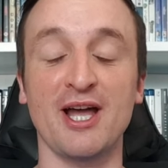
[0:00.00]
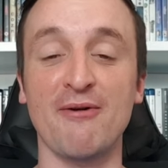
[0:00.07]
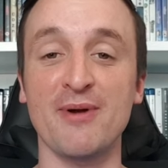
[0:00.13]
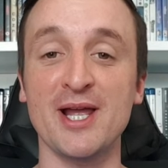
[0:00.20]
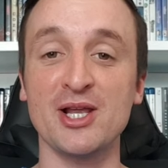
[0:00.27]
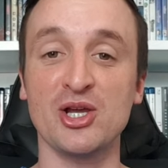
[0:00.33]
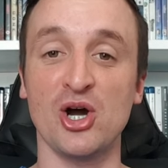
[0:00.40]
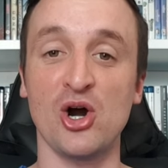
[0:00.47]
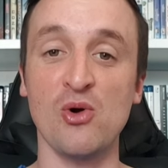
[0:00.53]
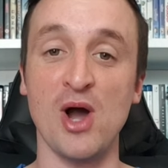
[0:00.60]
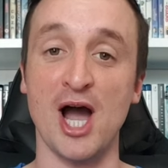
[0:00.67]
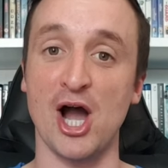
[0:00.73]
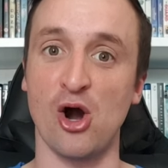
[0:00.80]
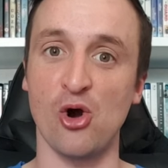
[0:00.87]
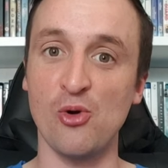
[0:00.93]

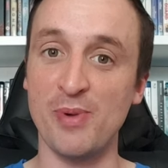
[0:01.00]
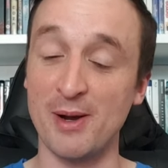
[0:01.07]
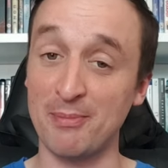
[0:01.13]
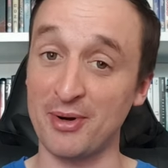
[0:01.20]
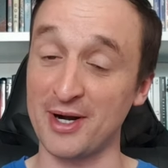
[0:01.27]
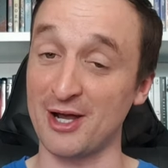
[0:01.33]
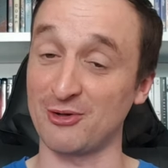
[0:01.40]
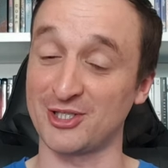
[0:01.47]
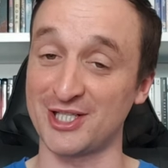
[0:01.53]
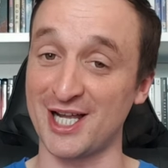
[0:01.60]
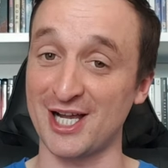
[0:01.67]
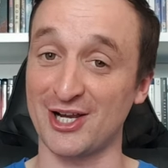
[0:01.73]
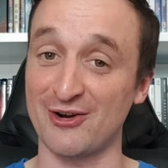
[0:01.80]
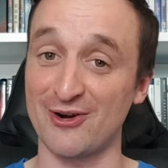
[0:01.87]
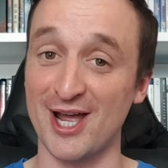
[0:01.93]
Yarenko. I hope I'm pronouncing
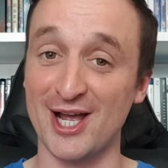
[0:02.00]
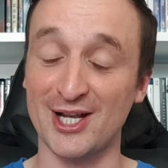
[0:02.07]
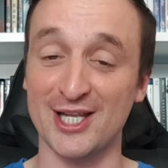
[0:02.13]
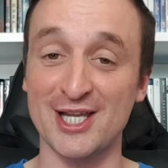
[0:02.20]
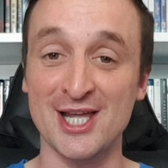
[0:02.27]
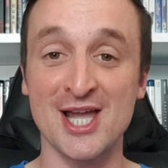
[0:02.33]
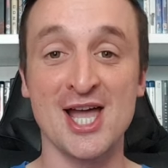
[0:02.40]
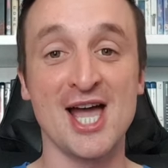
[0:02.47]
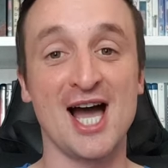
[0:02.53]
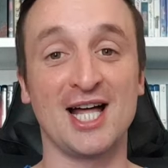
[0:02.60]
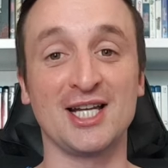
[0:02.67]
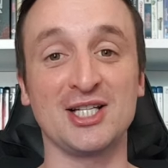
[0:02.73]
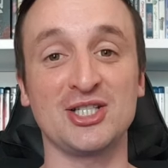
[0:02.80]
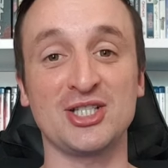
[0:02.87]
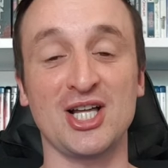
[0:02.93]
that correctly.
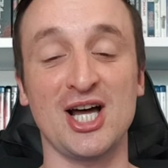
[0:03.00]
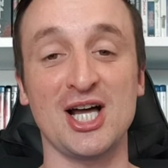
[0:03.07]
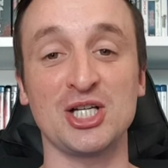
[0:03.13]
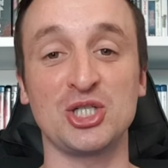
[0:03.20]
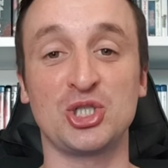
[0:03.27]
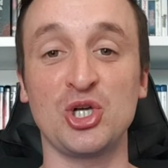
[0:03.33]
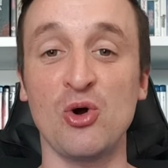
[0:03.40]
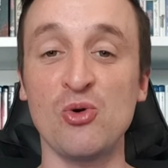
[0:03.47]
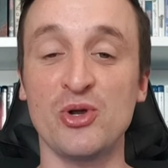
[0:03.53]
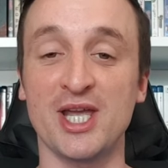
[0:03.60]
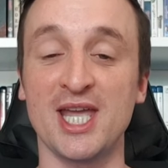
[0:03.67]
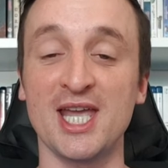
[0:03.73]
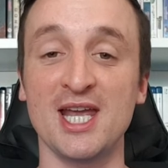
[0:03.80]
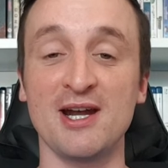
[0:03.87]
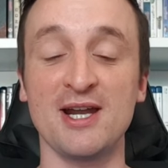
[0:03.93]
And it stars Joe
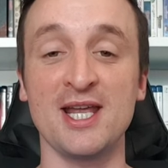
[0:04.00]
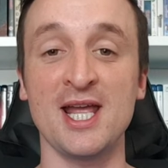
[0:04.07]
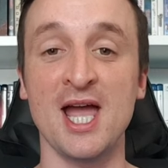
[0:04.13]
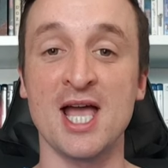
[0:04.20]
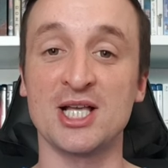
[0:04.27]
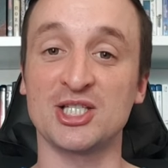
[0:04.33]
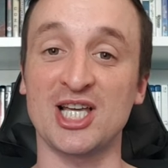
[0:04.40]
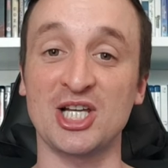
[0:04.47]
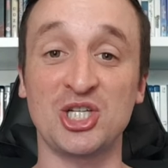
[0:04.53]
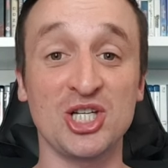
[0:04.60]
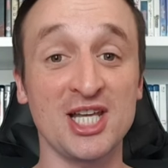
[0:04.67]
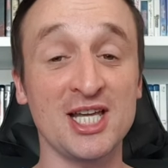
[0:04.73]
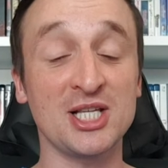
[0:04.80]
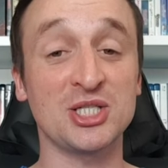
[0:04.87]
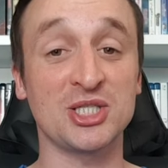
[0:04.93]
Keery,
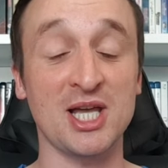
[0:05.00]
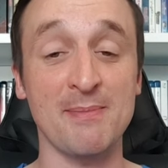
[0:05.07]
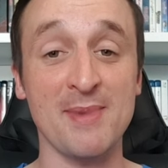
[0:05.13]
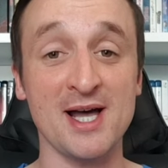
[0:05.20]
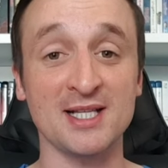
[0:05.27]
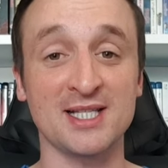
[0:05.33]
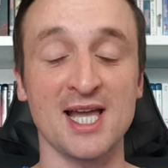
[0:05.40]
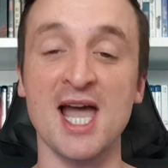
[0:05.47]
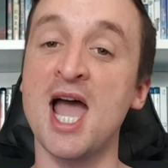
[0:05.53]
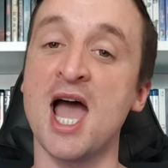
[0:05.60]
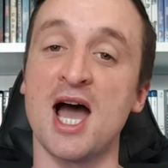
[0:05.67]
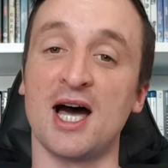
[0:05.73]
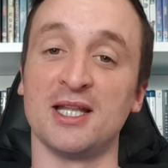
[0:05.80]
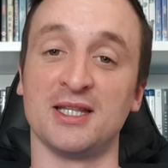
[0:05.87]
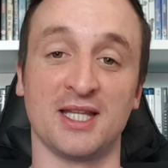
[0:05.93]
Sashia Zamata,
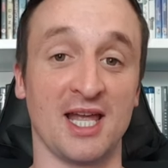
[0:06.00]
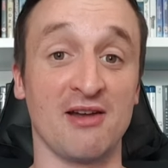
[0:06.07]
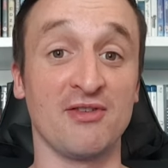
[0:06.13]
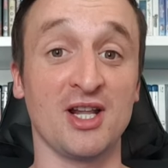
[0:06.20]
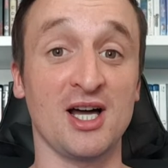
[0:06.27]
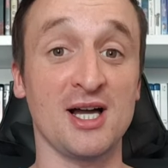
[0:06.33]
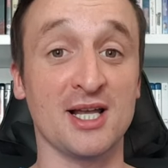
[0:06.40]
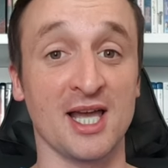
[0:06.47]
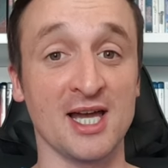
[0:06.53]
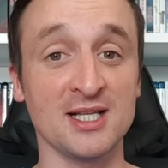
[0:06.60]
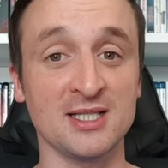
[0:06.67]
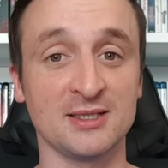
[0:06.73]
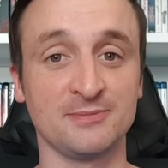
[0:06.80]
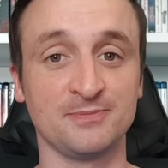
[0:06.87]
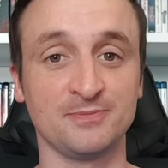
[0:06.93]
and David
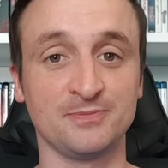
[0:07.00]
Arquette.